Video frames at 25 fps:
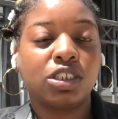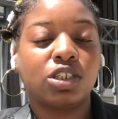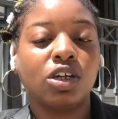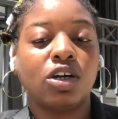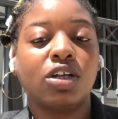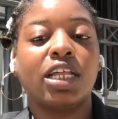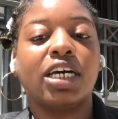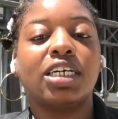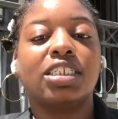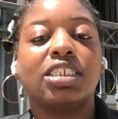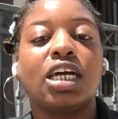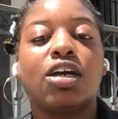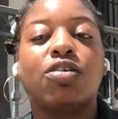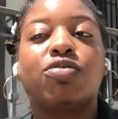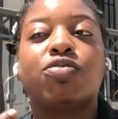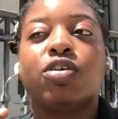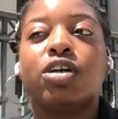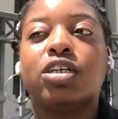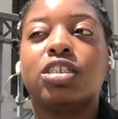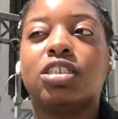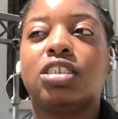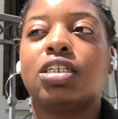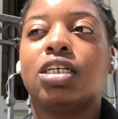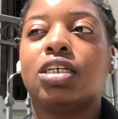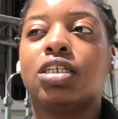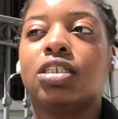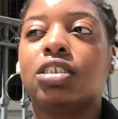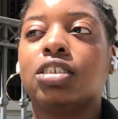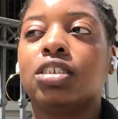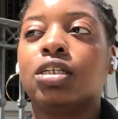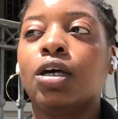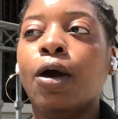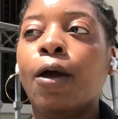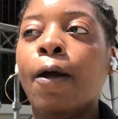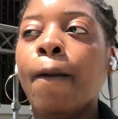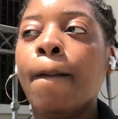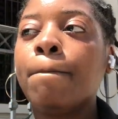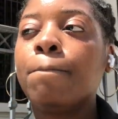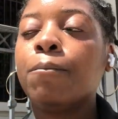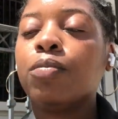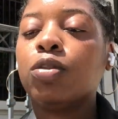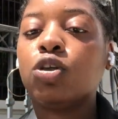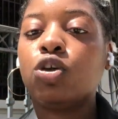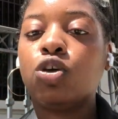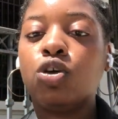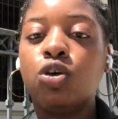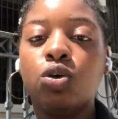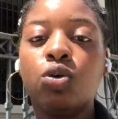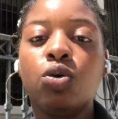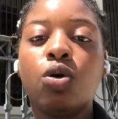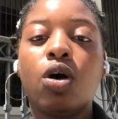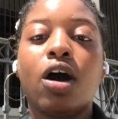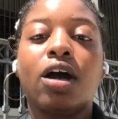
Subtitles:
So let's say, for instance, you